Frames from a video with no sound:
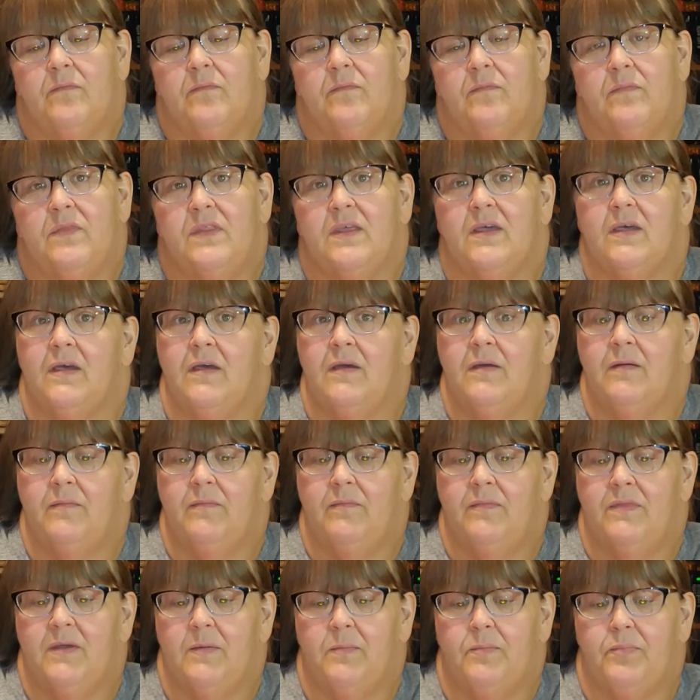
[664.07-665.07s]

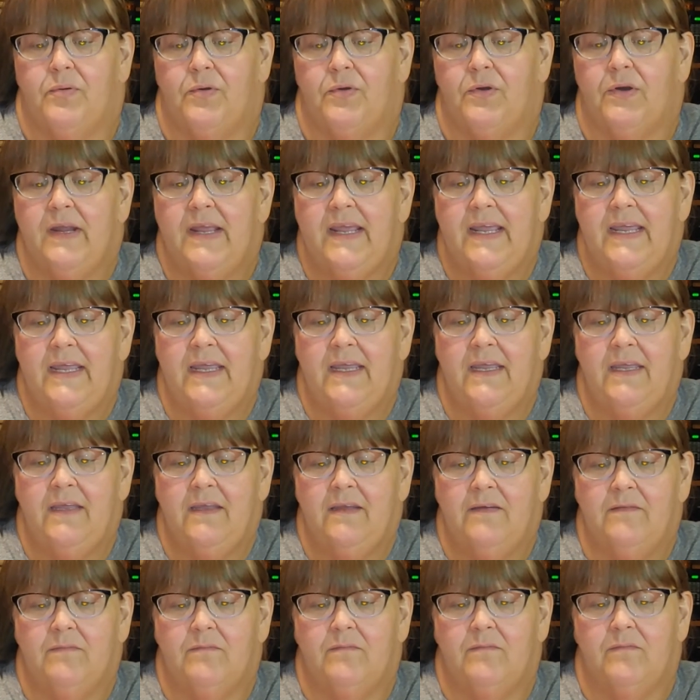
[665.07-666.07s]
the
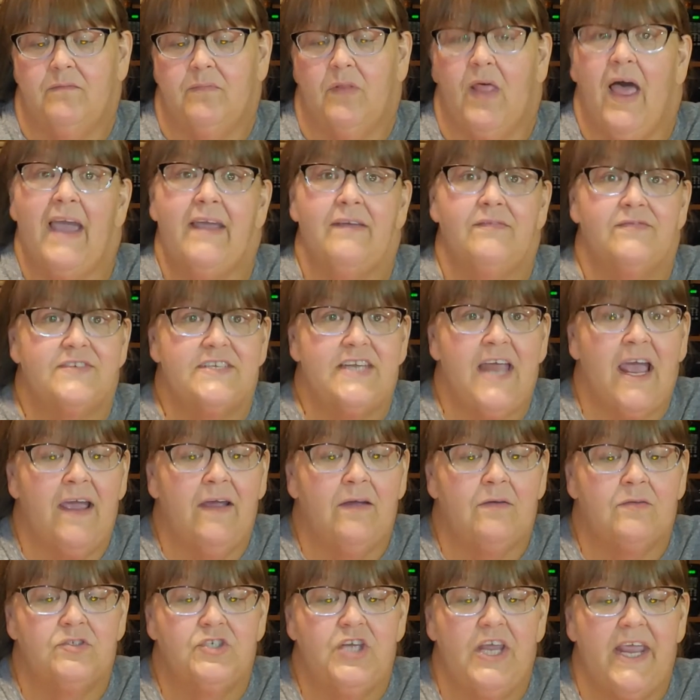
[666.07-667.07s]

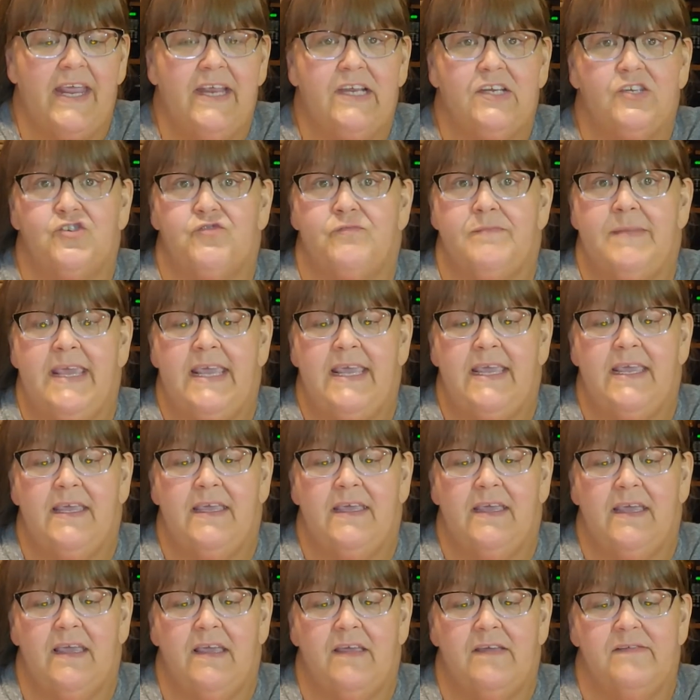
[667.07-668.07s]
pre-lifestyle change
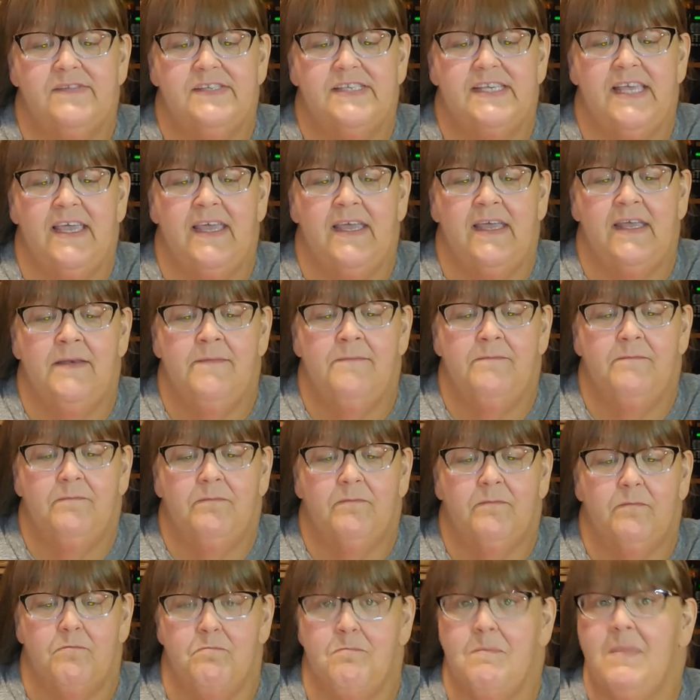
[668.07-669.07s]
me have said?
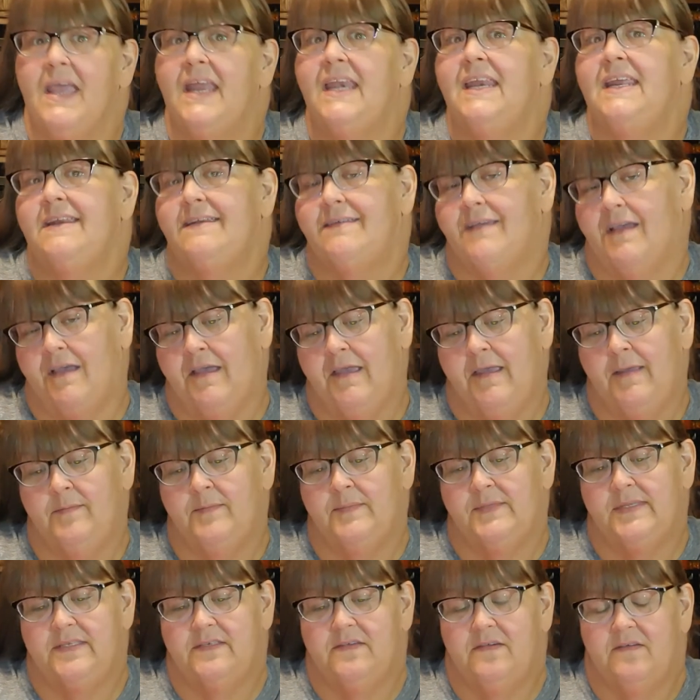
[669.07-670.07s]
Many
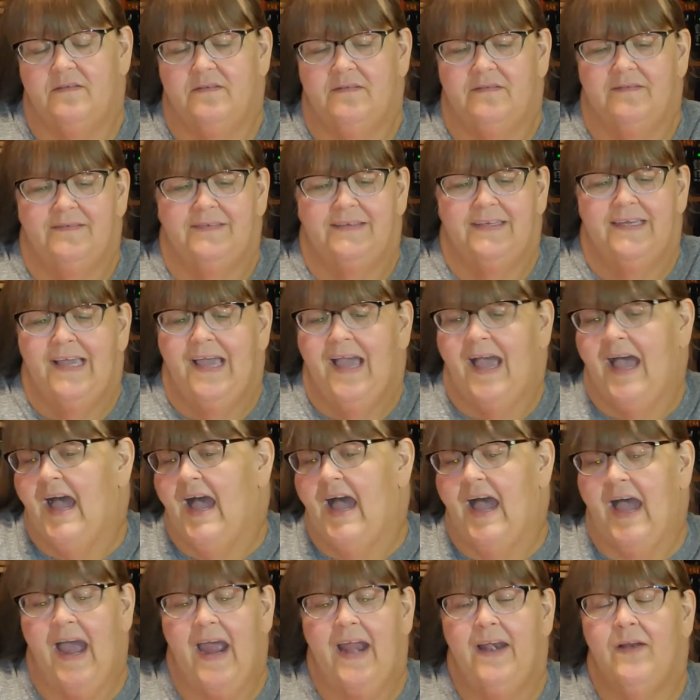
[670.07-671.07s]
times.
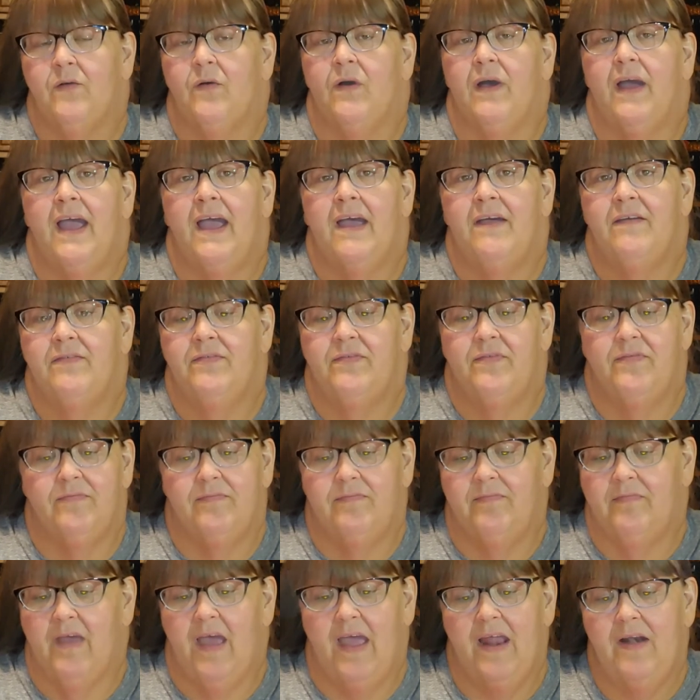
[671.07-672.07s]
I don't have
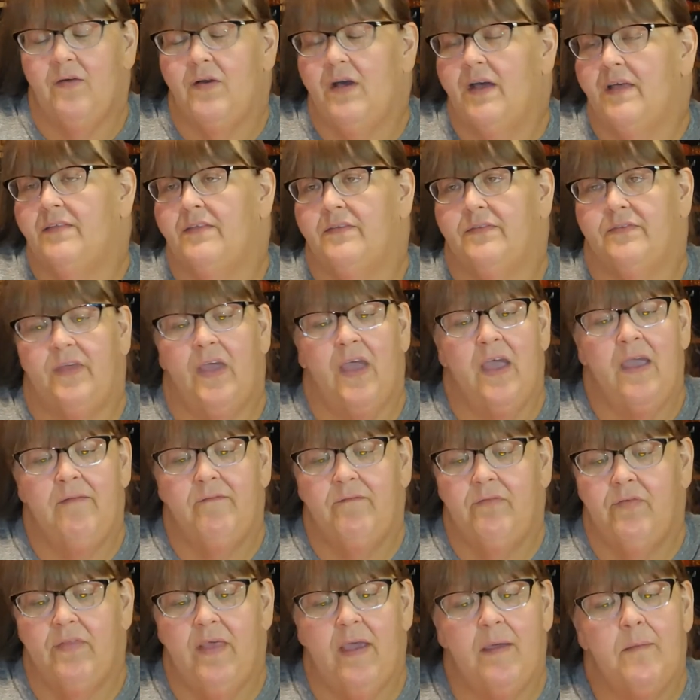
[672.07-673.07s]
the
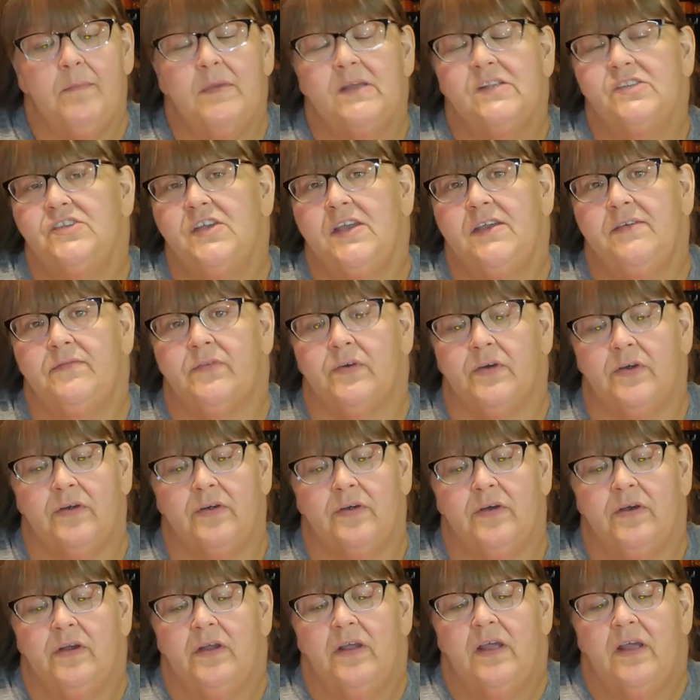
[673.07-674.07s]
time for that much effort.